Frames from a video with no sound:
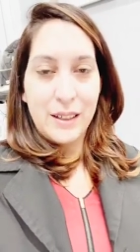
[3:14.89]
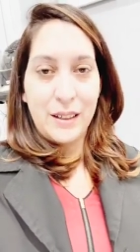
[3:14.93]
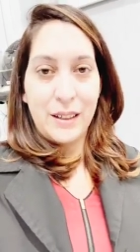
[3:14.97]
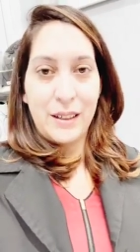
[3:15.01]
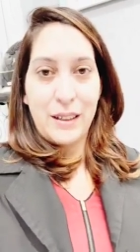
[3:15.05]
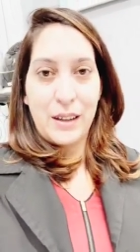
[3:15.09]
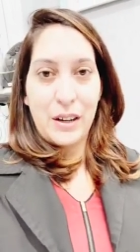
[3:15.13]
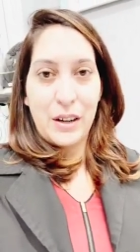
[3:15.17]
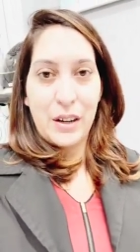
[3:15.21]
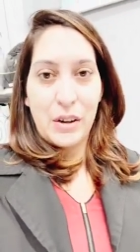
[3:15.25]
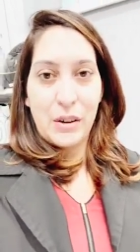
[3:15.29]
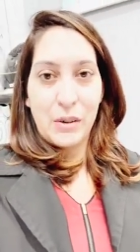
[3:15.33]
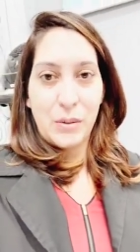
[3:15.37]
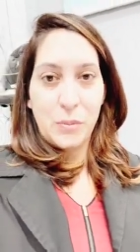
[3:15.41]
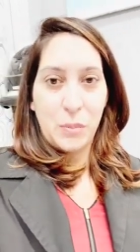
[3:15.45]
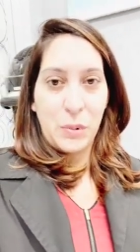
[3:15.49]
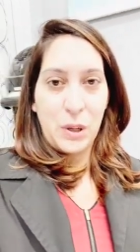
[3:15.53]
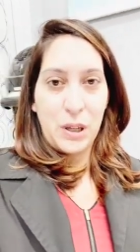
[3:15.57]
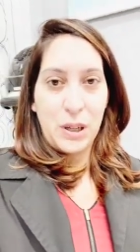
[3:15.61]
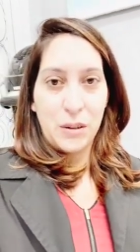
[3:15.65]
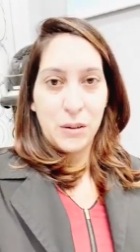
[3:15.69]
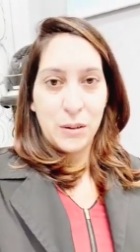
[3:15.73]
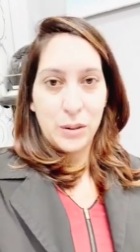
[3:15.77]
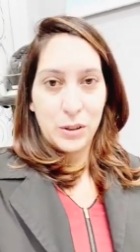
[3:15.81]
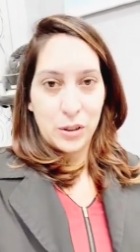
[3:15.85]
You know,
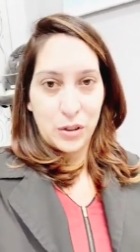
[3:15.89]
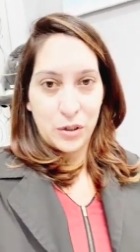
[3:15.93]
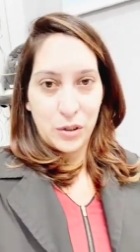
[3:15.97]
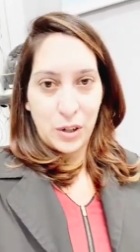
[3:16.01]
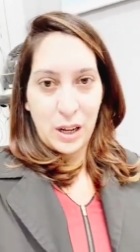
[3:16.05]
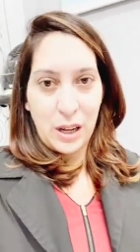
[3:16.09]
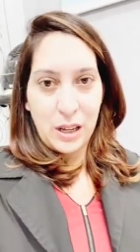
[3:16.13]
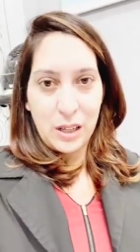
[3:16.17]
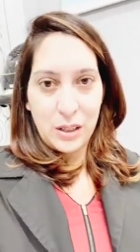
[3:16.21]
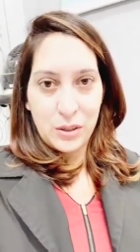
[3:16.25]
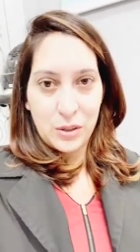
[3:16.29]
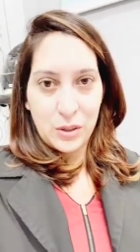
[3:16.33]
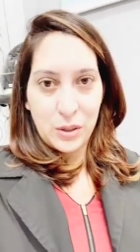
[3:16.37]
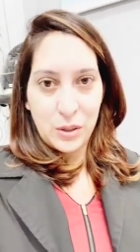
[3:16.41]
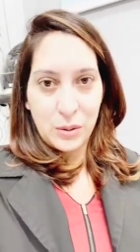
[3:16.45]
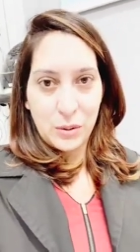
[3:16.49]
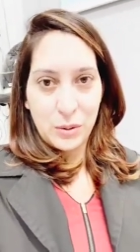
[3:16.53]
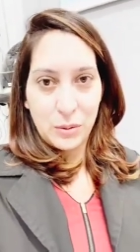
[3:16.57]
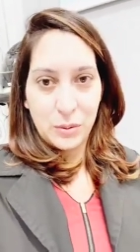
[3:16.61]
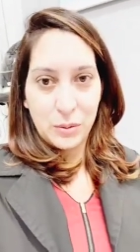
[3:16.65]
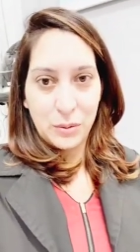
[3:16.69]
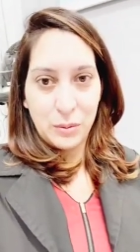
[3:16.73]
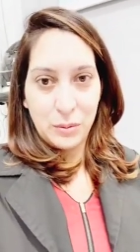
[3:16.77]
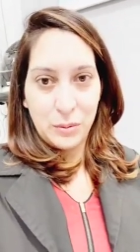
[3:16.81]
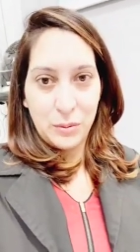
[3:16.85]
we are trying
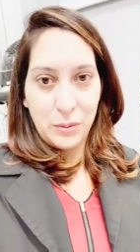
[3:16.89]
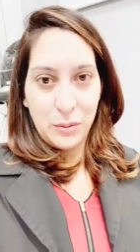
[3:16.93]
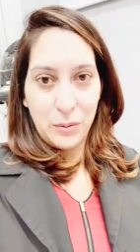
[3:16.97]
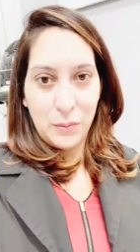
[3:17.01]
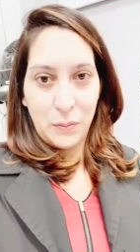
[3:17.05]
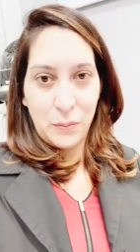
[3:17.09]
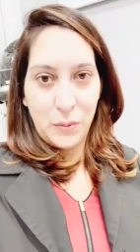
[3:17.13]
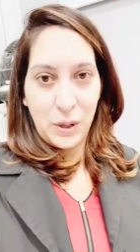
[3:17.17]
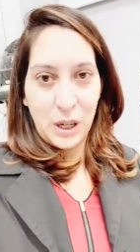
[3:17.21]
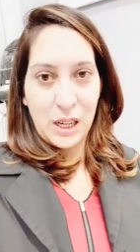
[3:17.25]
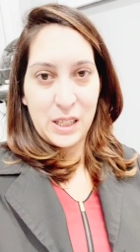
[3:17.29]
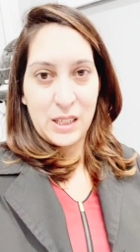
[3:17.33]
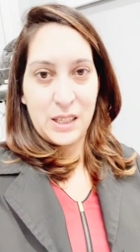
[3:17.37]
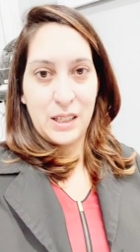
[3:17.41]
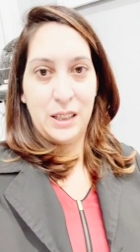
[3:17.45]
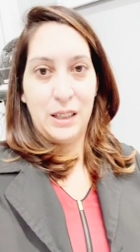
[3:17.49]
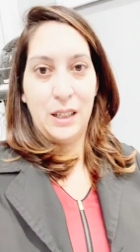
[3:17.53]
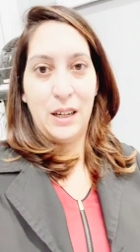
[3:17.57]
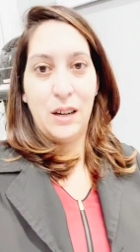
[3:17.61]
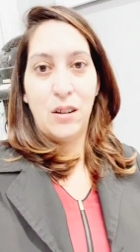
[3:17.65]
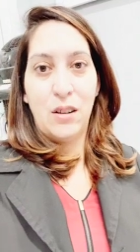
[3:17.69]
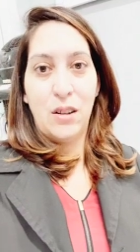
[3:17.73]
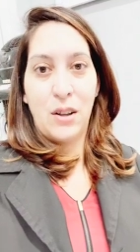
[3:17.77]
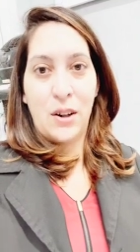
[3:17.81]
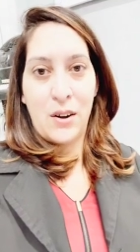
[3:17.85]
to put as
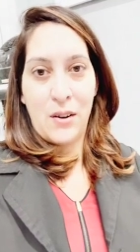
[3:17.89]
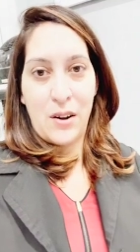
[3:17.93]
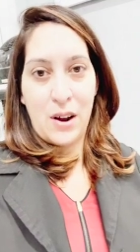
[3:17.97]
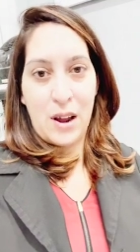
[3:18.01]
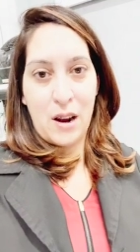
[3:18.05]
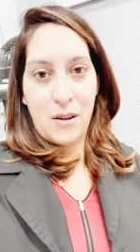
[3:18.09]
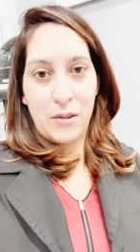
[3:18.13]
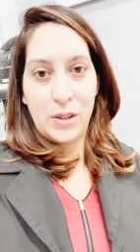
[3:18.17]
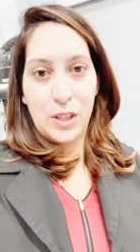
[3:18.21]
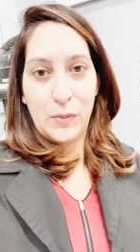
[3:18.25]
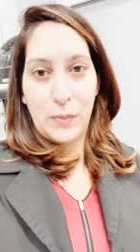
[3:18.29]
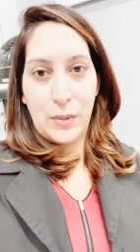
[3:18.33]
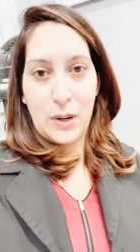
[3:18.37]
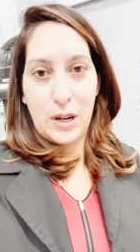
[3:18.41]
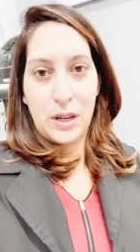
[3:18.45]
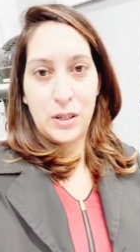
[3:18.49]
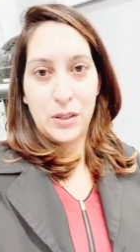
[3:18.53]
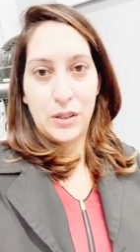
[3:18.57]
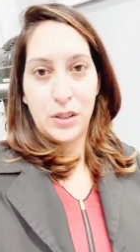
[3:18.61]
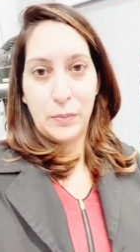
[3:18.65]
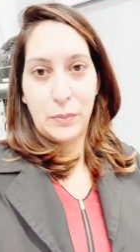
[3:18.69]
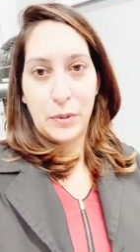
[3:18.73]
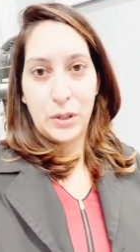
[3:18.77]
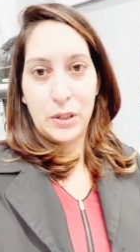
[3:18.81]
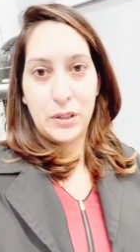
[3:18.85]
little on our hair as
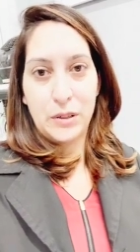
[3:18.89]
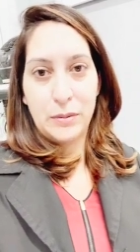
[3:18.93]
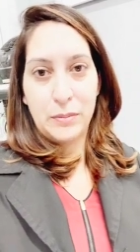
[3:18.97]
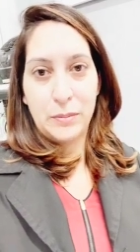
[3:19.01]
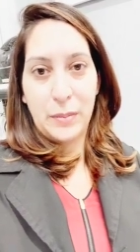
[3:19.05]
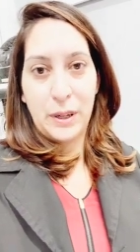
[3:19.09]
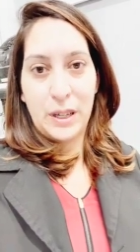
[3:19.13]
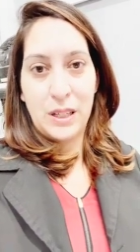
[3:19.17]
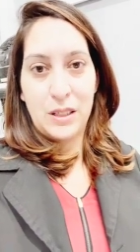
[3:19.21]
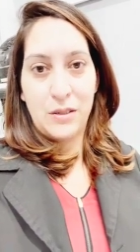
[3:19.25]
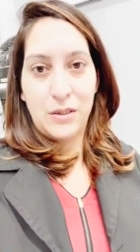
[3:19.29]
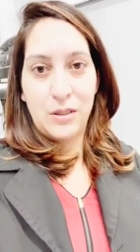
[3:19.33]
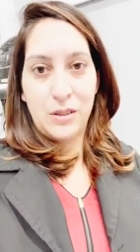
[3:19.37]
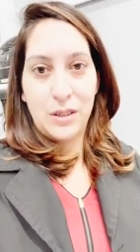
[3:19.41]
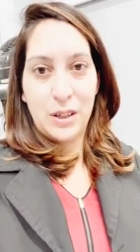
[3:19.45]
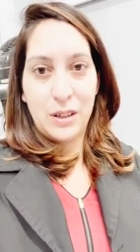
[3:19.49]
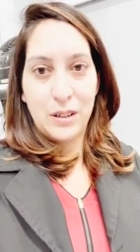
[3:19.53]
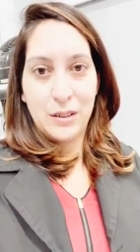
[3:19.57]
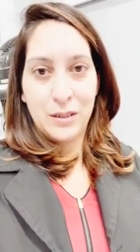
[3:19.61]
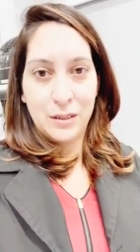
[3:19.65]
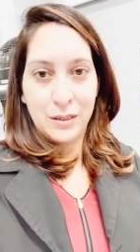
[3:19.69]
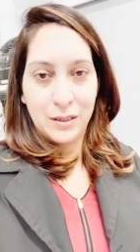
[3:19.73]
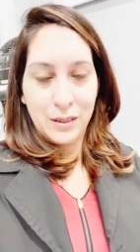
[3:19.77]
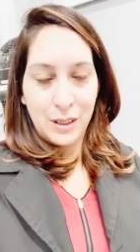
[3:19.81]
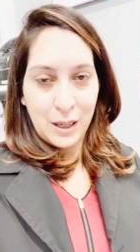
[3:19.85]
possible, but
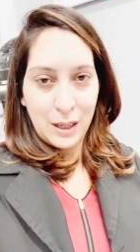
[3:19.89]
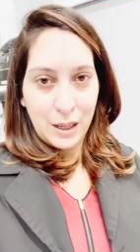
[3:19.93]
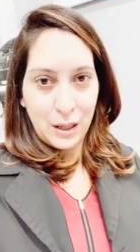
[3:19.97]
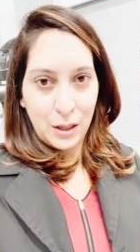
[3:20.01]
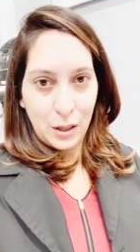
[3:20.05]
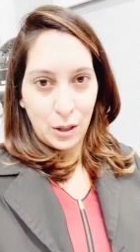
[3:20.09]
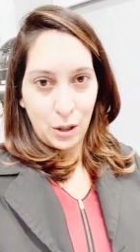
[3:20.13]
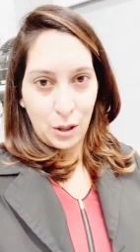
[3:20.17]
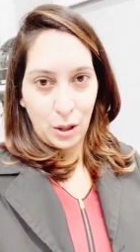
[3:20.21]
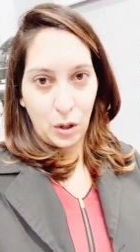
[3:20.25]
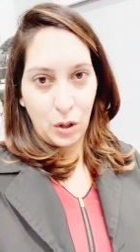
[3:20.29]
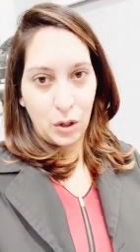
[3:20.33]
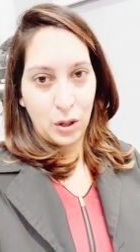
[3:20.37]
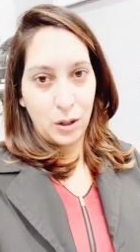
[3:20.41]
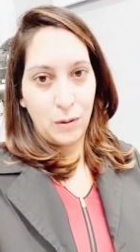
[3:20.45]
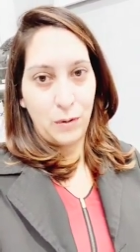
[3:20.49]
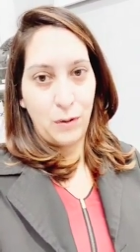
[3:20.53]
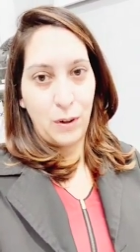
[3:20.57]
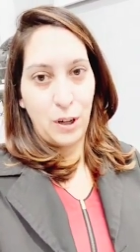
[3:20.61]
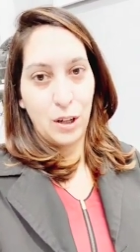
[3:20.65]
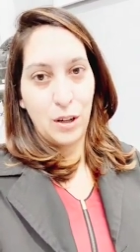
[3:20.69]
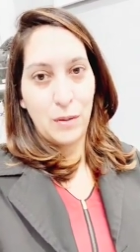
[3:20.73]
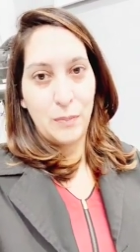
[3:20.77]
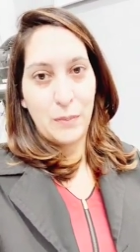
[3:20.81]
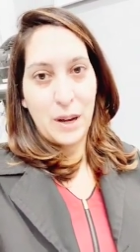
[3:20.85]
still look and
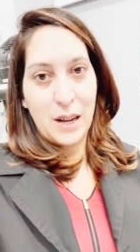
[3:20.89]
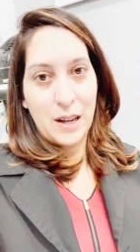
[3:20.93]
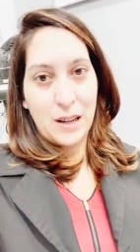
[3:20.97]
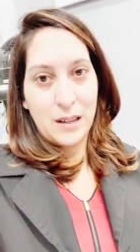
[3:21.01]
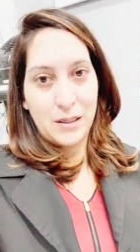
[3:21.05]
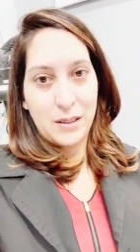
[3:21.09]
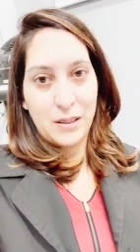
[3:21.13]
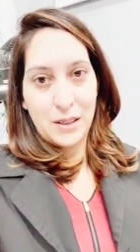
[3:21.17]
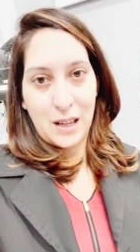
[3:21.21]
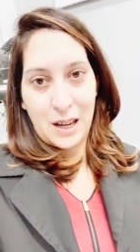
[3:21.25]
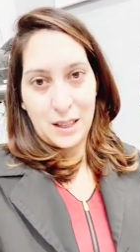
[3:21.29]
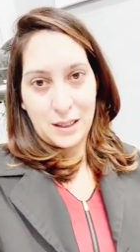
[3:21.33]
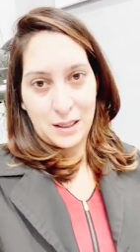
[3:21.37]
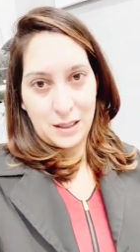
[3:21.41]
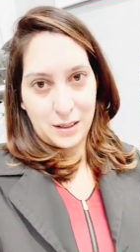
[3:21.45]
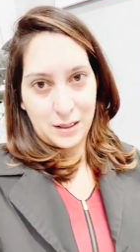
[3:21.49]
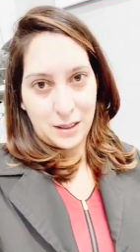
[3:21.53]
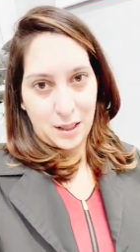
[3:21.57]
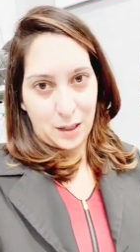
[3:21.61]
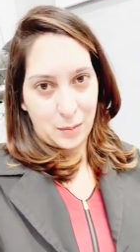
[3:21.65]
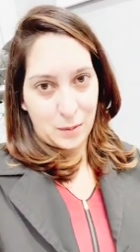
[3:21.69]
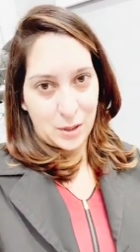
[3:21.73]
feel our best at the same